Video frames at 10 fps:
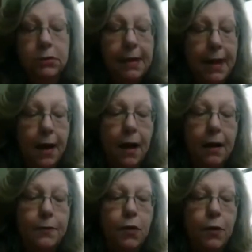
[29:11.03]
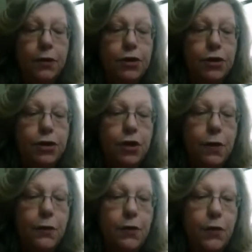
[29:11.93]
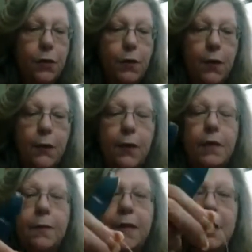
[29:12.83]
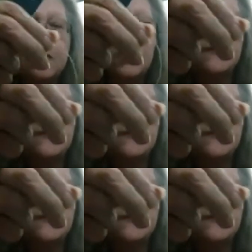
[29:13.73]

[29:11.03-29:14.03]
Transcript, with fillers: Now, I'm going to show you with a piece of